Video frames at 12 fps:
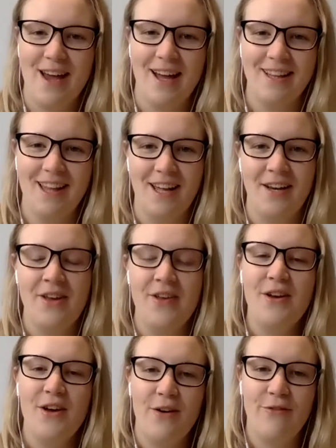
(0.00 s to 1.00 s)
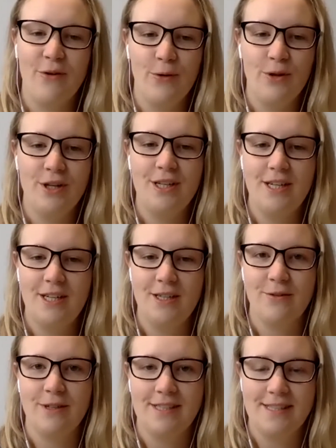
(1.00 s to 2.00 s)
outline of all the
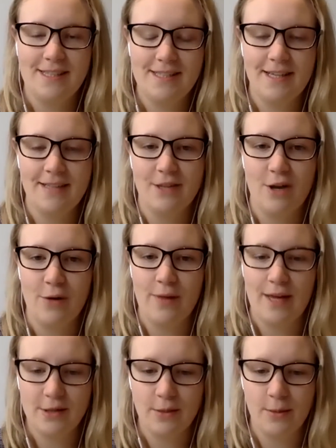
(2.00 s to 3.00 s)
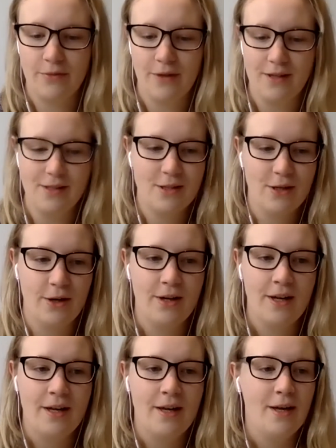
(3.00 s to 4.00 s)
nitty-gritty details to do with that super fund. So
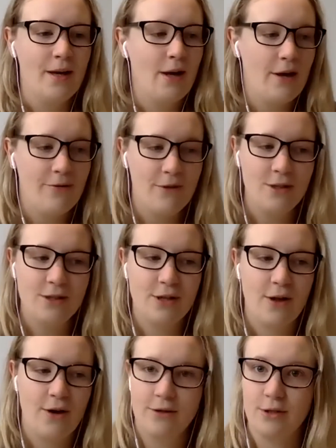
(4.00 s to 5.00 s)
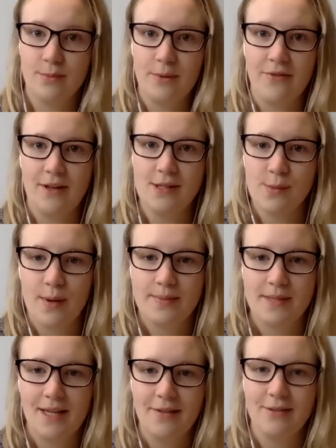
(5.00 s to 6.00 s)
if you just go to your super fund's
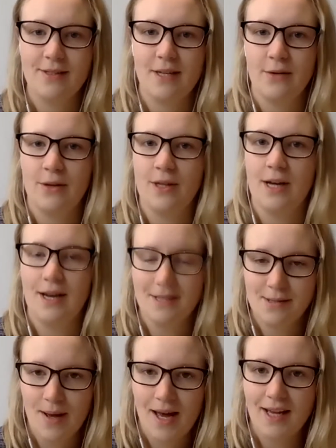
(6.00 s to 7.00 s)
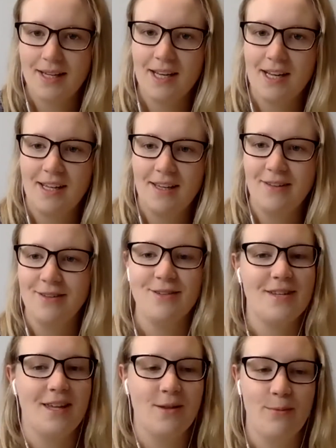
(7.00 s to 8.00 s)
website, you'll see all the nice marketing, you'll
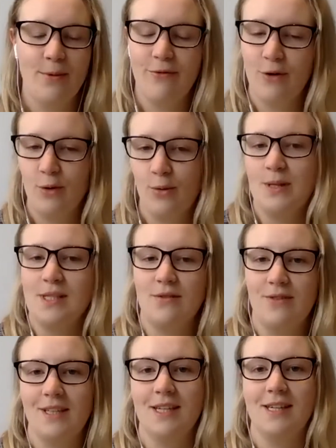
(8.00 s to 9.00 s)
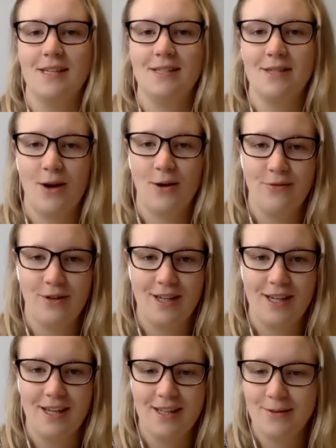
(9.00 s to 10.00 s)
see the performance figures,
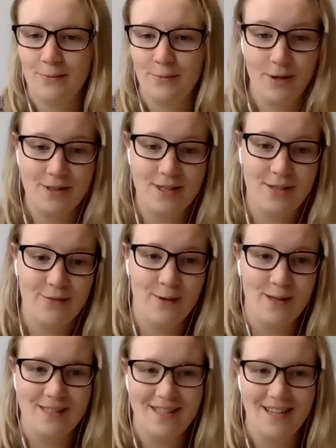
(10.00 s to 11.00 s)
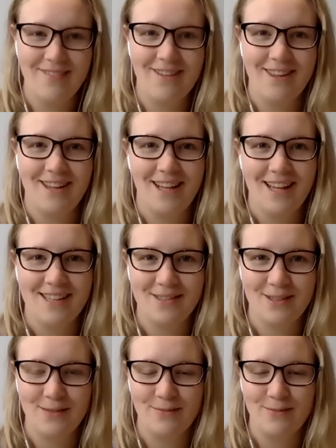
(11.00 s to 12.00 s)
hopefully positive ones after the last
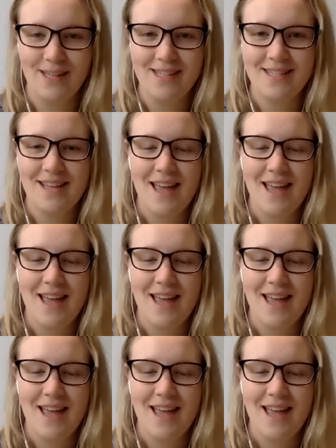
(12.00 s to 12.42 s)
12 months.